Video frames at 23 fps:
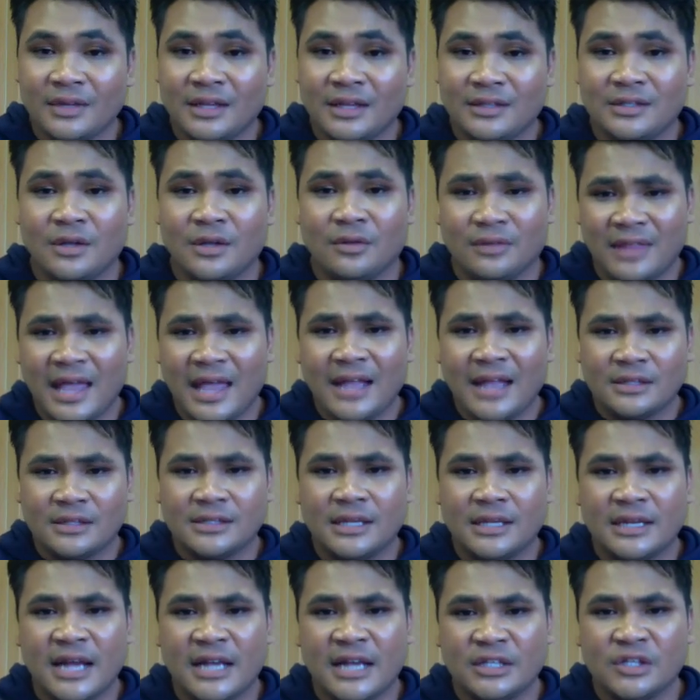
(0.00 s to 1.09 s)
So that's a
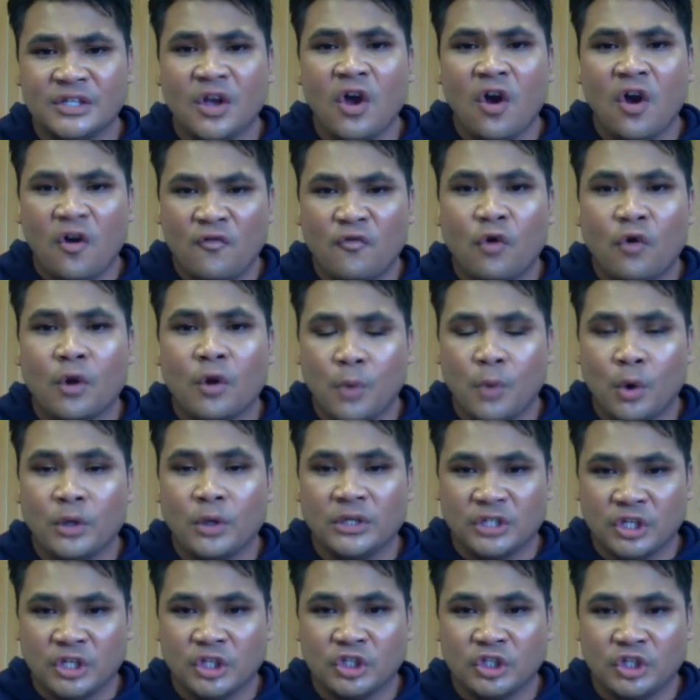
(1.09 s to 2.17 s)
nice
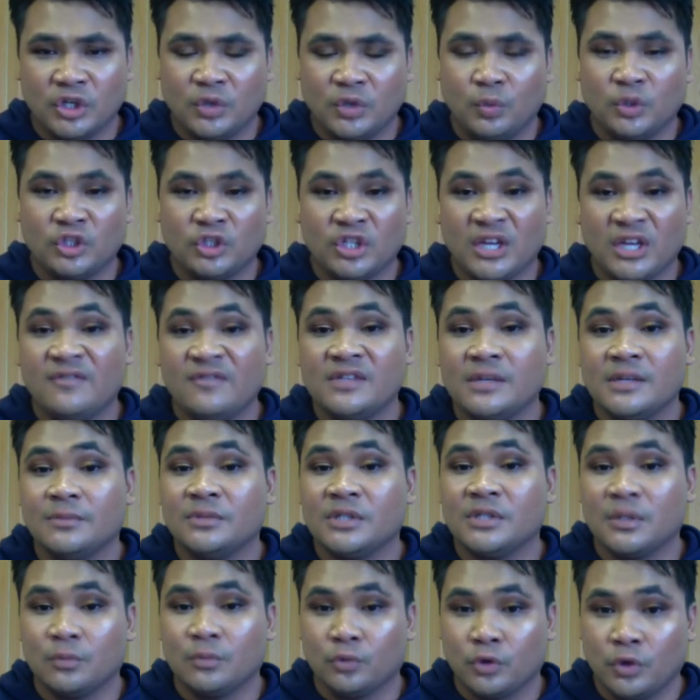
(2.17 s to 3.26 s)
4-point cushion, which gives them
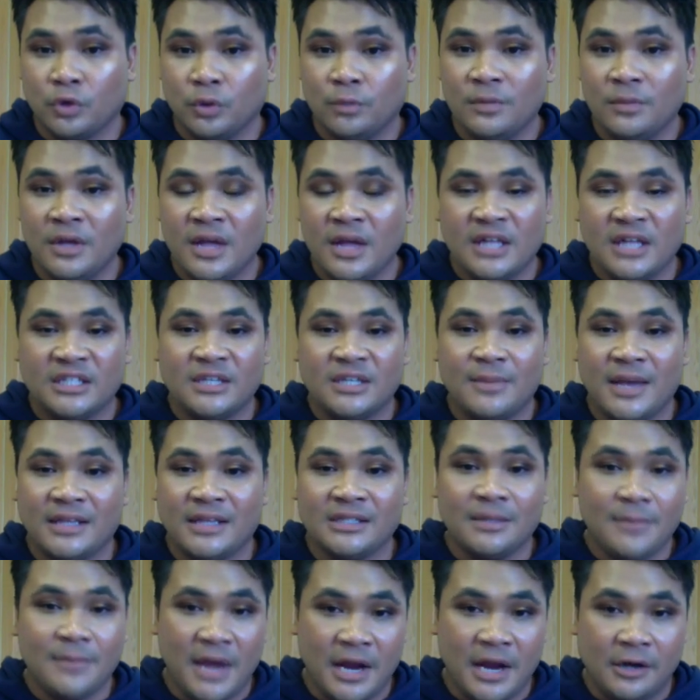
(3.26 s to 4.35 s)
some room to make
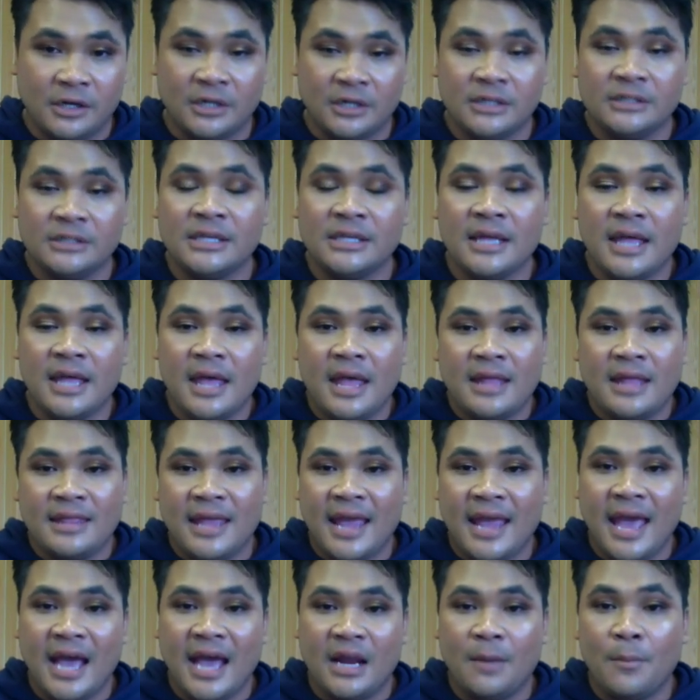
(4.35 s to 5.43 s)
some errors. They
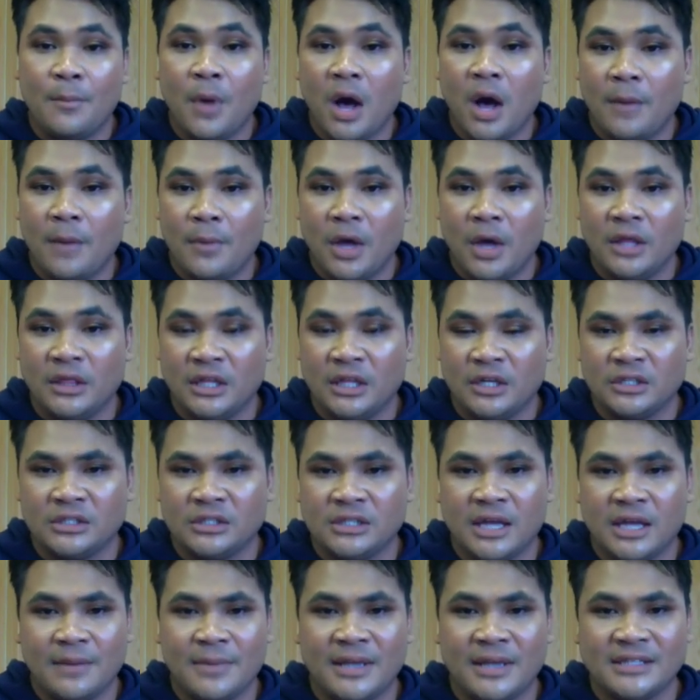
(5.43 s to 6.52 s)
had a pop on their
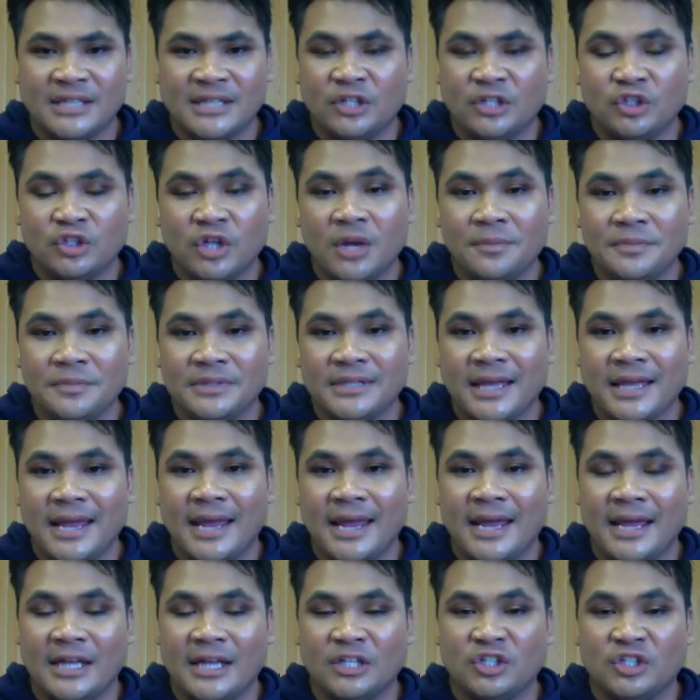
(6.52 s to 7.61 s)
side-by-side jumps,
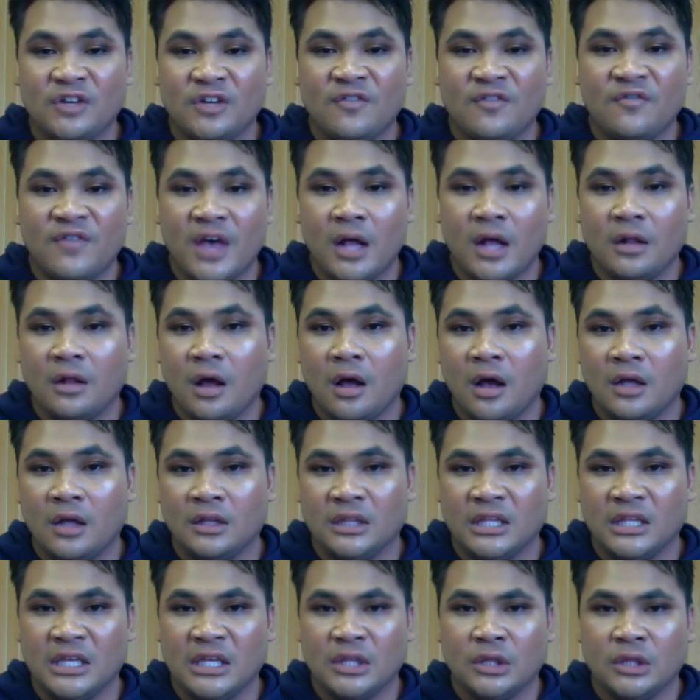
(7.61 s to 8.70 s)
and she fell on
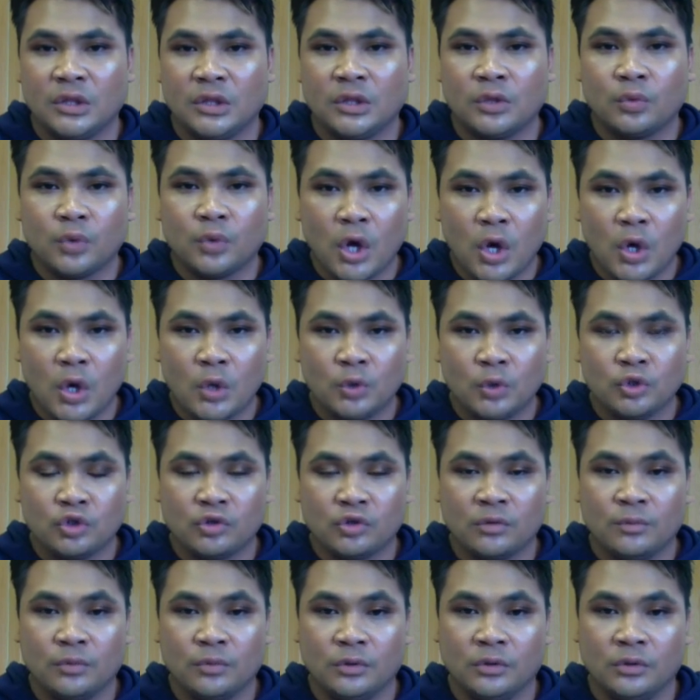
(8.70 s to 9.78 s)
the throw
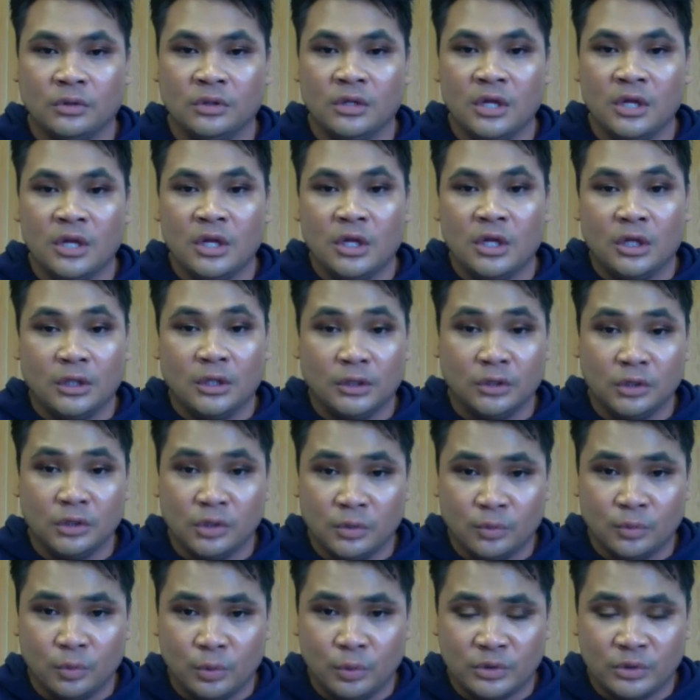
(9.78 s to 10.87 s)
triple
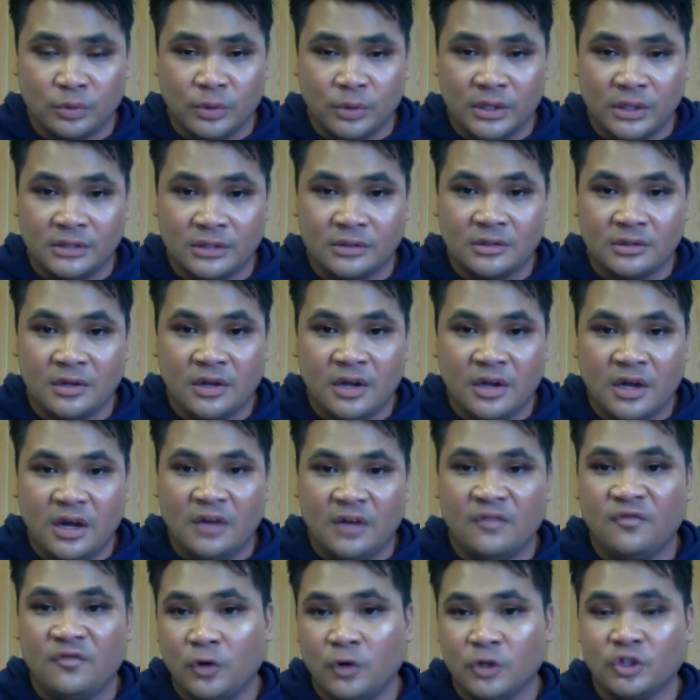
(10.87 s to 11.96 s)
loop, which was
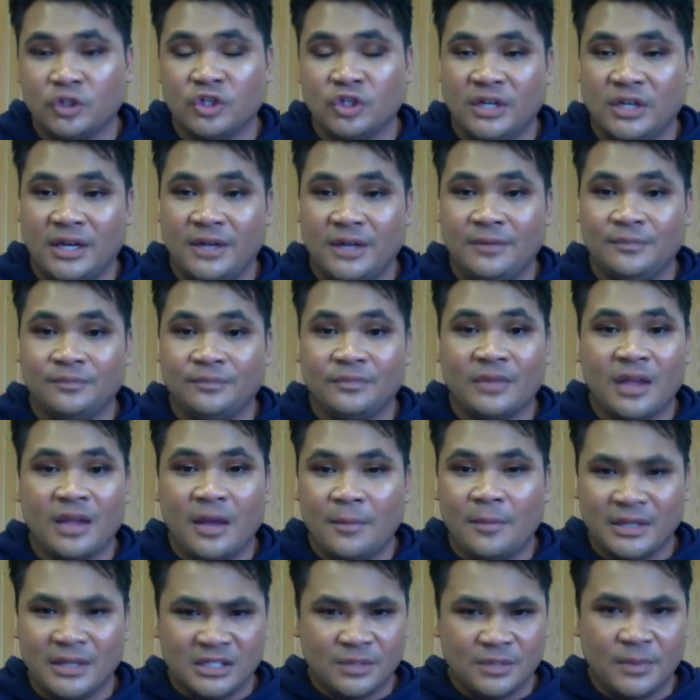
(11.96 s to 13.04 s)
unfortunate.
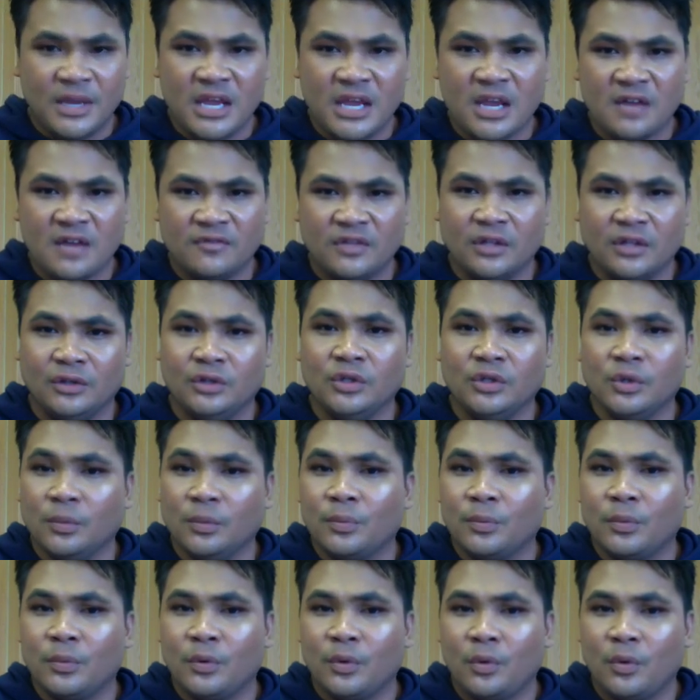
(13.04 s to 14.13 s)
But speaking of the loop,
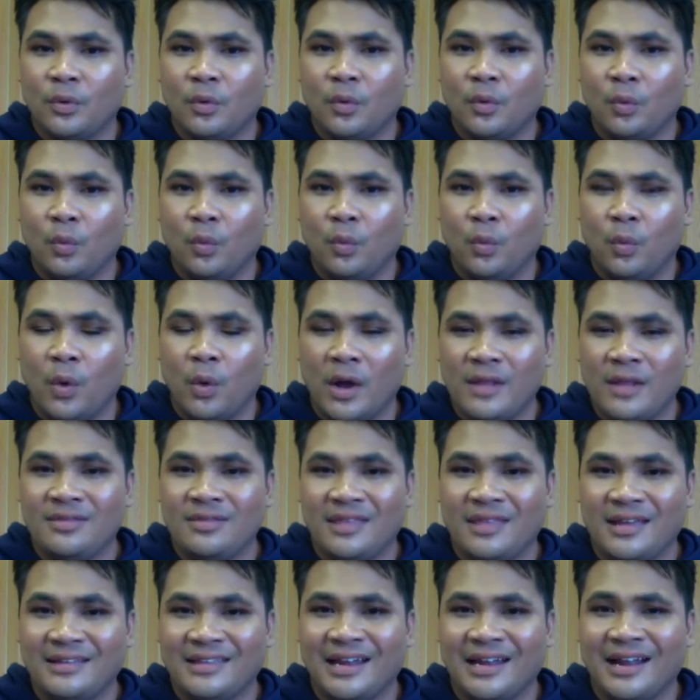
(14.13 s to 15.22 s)
one
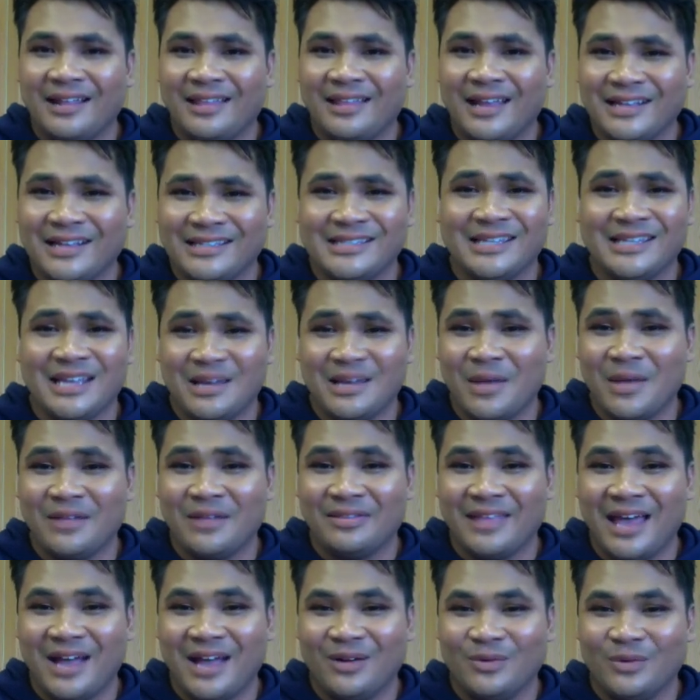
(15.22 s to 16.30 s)
thing that I liked seeing about
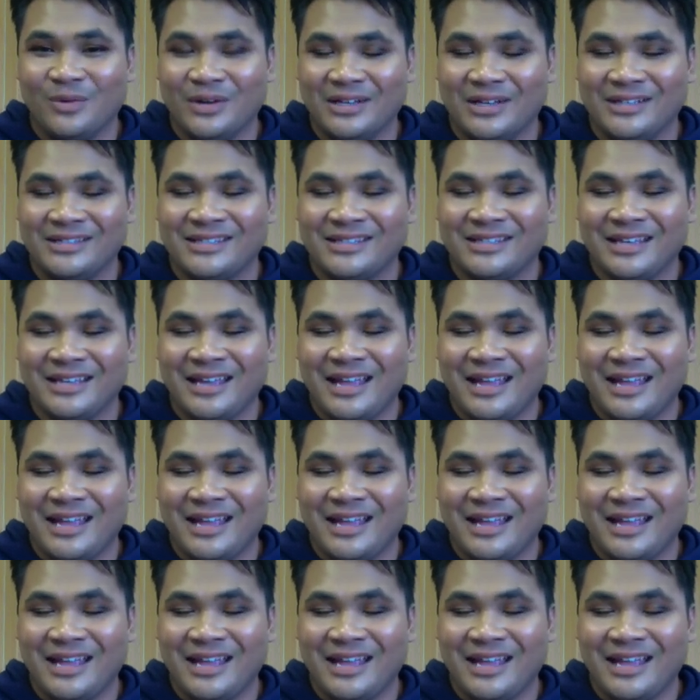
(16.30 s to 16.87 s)
that was